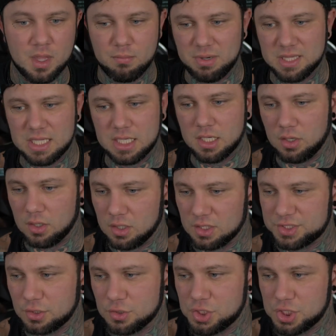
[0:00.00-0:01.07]
but then
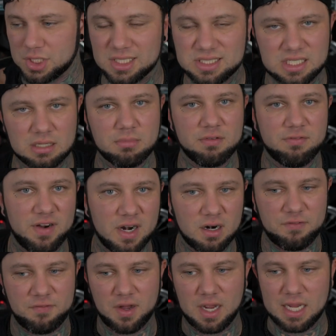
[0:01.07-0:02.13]
also trusting but
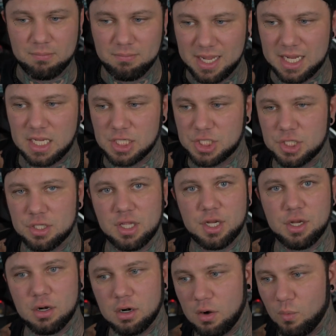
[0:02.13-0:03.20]
verifying and making sure that
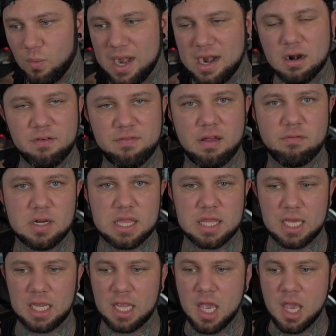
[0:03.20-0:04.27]
you're aware of
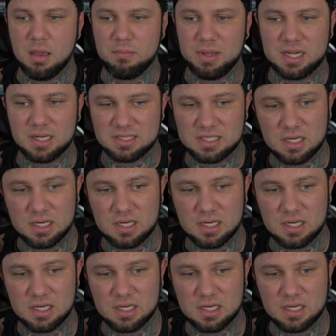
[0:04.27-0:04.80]
everything, because